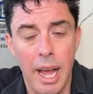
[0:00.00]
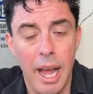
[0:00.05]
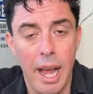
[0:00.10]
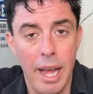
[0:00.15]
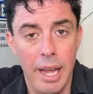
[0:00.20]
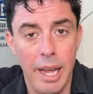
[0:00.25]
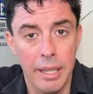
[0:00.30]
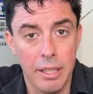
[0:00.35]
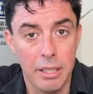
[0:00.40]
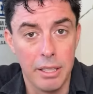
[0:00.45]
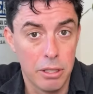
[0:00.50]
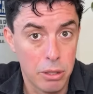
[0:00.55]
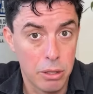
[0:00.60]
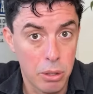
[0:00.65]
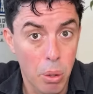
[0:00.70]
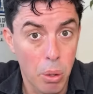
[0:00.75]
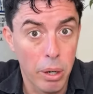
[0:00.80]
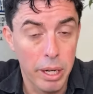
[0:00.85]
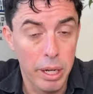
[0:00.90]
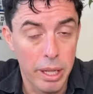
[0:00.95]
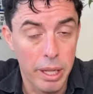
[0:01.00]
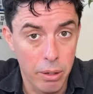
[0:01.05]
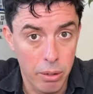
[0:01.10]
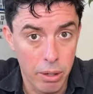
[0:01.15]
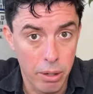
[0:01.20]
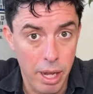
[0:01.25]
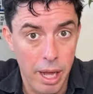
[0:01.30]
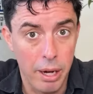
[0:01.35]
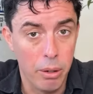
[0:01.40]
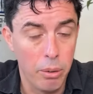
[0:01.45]
And the story that
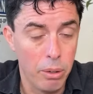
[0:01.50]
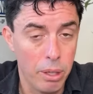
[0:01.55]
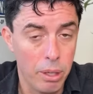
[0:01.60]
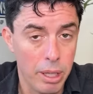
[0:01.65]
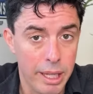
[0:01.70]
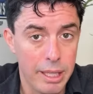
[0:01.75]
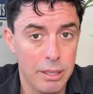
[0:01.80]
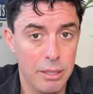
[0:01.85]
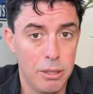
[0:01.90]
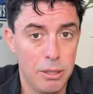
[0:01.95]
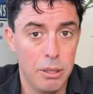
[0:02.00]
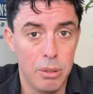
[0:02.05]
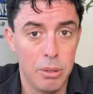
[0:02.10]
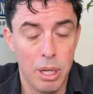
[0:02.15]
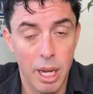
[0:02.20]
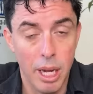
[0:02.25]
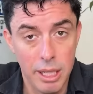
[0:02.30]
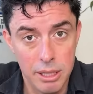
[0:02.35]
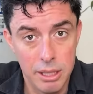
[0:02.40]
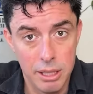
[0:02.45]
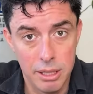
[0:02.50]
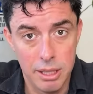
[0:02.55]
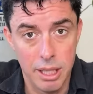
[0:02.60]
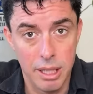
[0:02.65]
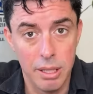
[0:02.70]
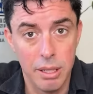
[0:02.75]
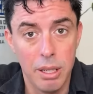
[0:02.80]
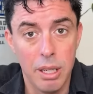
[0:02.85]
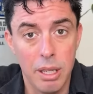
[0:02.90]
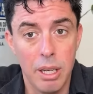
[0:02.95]
Ornato relayed to
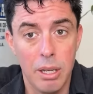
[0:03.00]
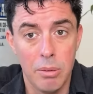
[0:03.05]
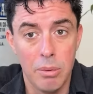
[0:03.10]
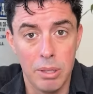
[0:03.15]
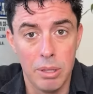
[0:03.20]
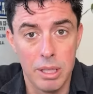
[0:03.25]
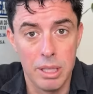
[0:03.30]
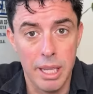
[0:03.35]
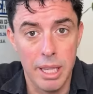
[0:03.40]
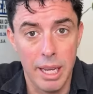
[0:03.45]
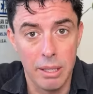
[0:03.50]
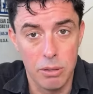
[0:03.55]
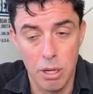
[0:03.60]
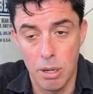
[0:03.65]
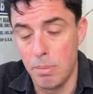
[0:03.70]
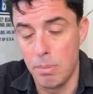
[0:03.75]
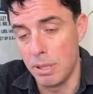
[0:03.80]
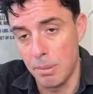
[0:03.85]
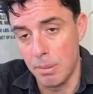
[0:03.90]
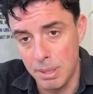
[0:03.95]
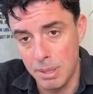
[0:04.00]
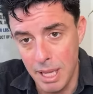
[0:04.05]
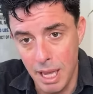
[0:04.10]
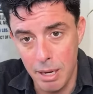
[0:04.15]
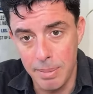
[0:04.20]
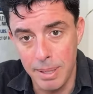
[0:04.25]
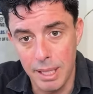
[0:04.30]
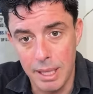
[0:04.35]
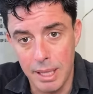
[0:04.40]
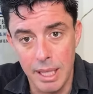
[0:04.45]
Hutchinson was that Trump was upset
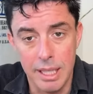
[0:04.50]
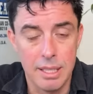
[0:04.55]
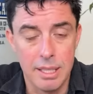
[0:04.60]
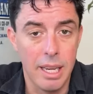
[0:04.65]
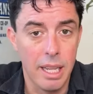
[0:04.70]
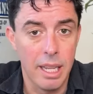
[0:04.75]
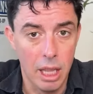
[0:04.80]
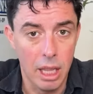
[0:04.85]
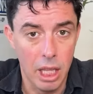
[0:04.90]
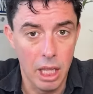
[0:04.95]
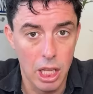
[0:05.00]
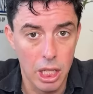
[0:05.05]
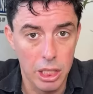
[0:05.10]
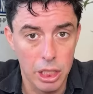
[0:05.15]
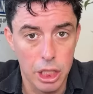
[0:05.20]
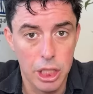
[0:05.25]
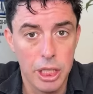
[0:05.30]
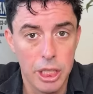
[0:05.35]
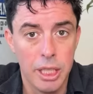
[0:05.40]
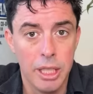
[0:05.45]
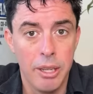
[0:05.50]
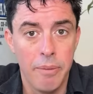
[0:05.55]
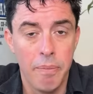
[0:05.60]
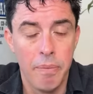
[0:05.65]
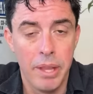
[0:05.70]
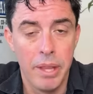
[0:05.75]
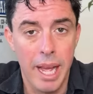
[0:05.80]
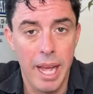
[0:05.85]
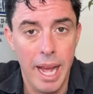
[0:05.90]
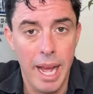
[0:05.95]
about this and he lunged
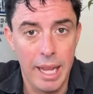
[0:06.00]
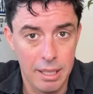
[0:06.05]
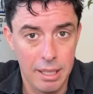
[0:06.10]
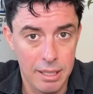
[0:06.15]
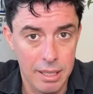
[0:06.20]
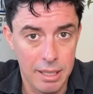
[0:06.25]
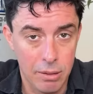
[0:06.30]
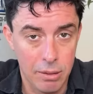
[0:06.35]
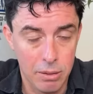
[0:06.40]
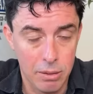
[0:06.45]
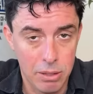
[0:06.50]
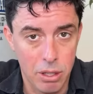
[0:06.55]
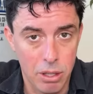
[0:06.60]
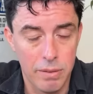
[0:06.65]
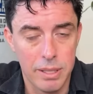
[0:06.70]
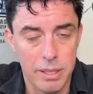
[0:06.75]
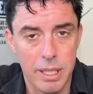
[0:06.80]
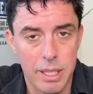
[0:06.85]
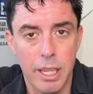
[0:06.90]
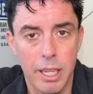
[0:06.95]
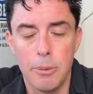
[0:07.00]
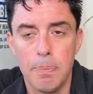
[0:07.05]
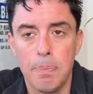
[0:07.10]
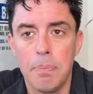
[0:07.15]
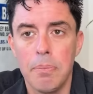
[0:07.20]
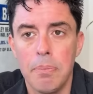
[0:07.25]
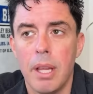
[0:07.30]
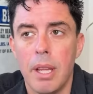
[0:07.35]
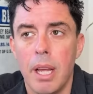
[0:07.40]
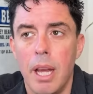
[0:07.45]
at the Secret Service agent.
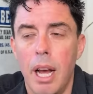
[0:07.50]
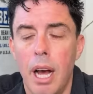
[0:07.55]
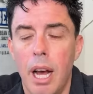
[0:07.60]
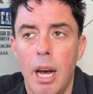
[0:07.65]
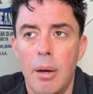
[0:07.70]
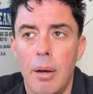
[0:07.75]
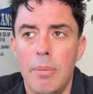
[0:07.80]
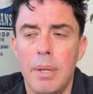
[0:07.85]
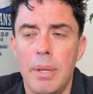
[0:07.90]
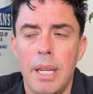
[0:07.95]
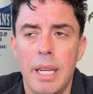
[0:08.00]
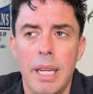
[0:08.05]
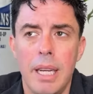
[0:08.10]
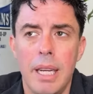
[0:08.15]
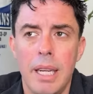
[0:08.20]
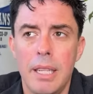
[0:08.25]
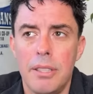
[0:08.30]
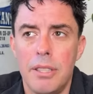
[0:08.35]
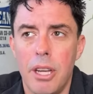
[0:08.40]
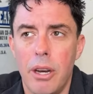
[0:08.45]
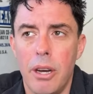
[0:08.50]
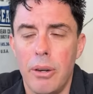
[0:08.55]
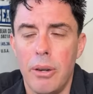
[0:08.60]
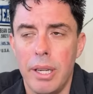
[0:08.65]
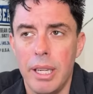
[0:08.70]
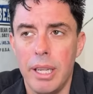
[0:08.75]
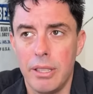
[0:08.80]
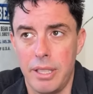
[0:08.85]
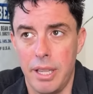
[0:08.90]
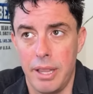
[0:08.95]
So
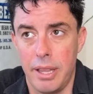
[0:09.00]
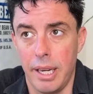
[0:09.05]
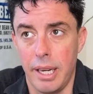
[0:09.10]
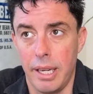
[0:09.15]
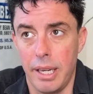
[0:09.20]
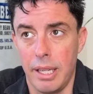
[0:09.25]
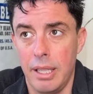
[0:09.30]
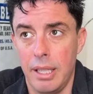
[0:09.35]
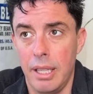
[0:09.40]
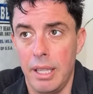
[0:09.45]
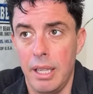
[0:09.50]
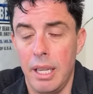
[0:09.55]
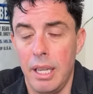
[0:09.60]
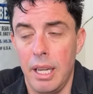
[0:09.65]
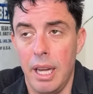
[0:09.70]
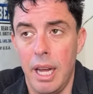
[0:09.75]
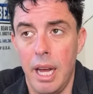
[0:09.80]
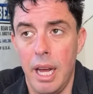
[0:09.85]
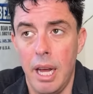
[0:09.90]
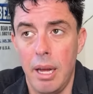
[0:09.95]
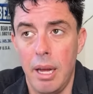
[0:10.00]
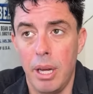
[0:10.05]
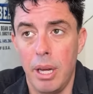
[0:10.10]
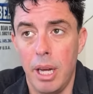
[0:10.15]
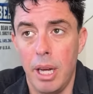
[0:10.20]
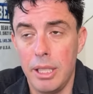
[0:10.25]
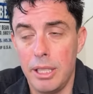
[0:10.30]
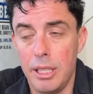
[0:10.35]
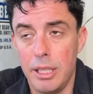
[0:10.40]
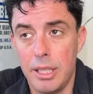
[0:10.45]
here's the thing.
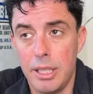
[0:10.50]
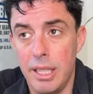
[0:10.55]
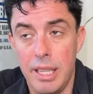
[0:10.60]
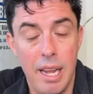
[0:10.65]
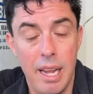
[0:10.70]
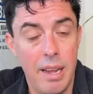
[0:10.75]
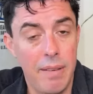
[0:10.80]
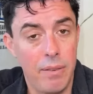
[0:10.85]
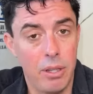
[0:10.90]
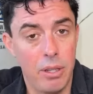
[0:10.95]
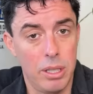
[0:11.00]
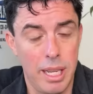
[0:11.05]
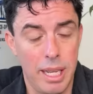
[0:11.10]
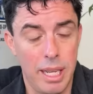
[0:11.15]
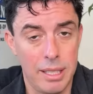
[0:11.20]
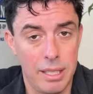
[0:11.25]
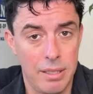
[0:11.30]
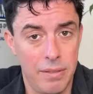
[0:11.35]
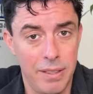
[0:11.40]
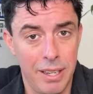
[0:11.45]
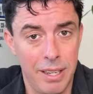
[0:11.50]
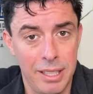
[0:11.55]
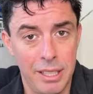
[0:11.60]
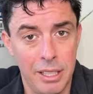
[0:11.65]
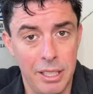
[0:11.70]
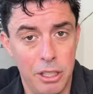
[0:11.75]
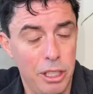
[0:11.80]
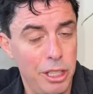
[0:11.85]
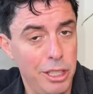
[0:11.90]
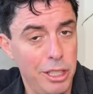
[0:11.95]
Hutchinson never testified
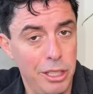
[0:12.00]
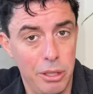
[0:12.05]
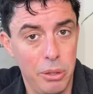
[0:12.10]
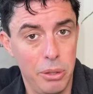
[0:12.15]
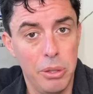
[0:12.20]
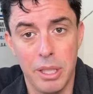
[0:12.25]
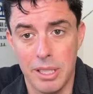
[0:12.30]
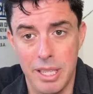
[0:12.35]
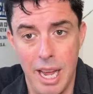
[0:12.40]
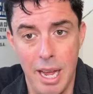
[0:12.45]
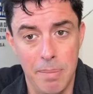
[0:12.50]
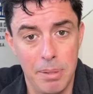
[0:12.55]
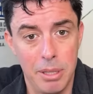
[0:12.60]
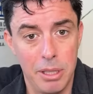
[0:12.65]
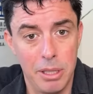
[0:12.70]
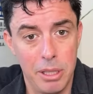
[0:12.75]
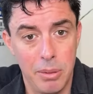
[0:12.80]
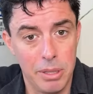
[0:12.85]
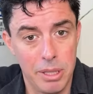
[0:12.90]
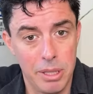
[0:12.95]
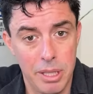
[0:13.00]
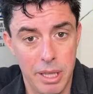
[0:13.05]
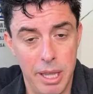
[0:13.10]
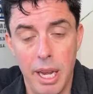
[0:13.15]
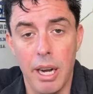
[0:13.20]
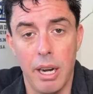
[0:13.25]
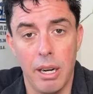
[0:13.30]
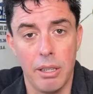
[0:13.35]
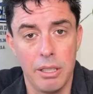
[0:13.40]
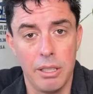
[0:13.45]
that she knew this happened. She wasn't
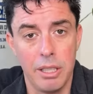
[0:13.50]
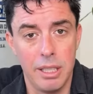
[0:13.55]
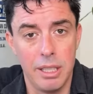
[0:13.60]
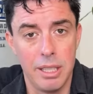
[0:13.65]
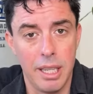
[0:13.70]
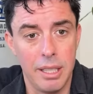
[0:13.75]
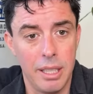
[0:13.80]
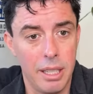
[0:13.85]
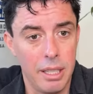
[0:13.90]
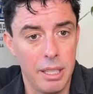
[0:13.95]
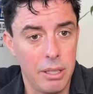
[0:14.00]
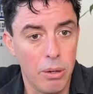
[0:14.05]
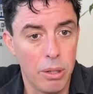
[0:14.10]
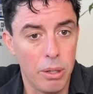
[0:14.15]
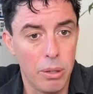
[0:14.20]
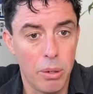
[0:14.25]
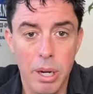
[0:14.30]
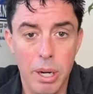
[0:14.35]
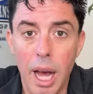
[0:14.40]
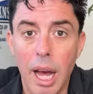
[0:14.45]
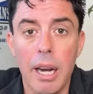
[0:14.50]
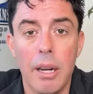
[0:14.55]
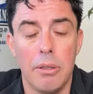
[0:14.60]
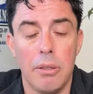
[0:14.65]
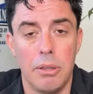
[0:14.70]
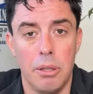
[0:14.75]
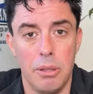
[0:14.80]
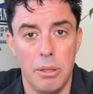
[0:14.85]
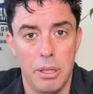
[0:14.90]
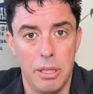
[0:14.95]
there. She said that Tony Ornato
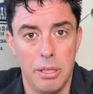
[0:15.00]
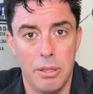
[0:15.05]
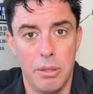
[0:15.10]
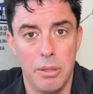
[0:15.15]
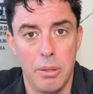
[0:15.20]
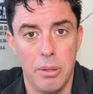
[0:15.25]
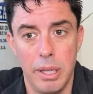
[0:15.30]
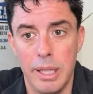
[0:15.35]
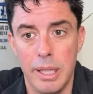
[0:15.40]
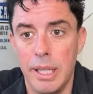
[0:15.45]
told her the story.